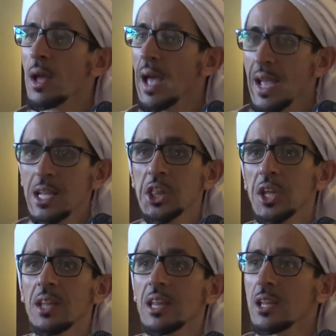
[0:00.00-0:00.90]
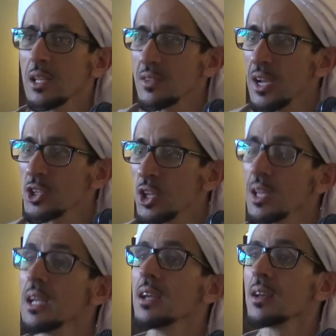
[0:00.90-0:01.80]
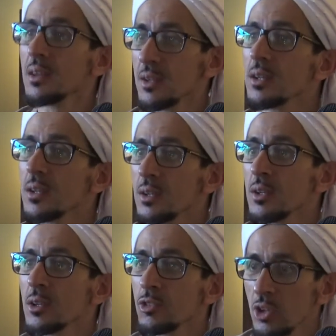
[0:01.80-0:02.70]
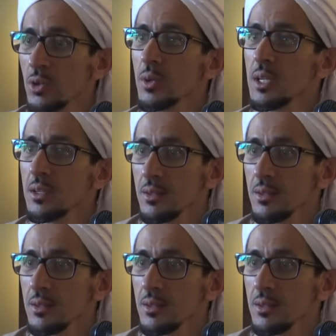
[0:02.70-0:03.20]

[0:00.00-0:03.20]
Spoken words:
anything that is actually sewn,